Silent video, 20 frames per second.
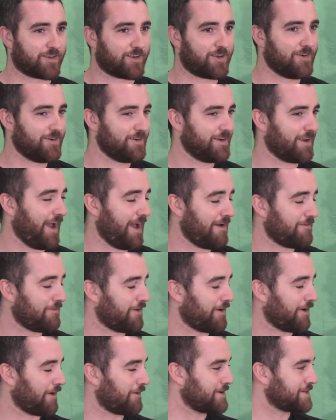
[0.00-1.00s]
security, I
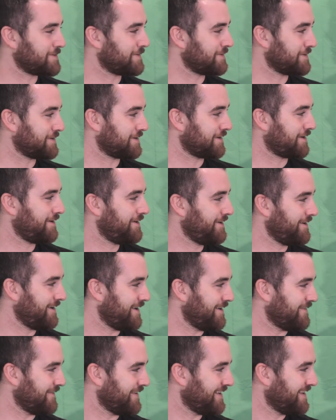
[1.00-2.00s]
have a lot of questions about the
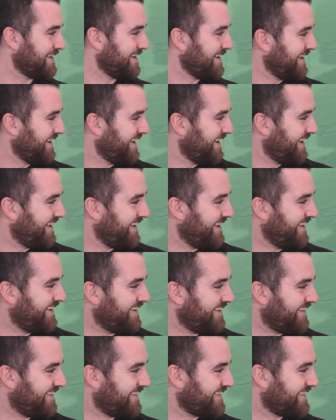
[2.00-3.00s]
security of it. You
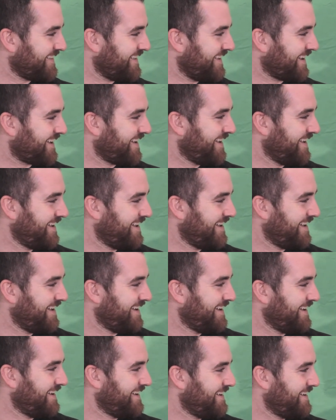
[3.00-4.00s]
know, like
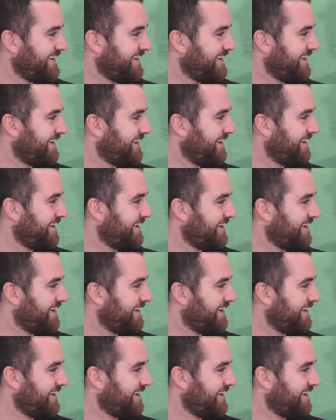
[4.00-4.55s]
yeah, Peter, you were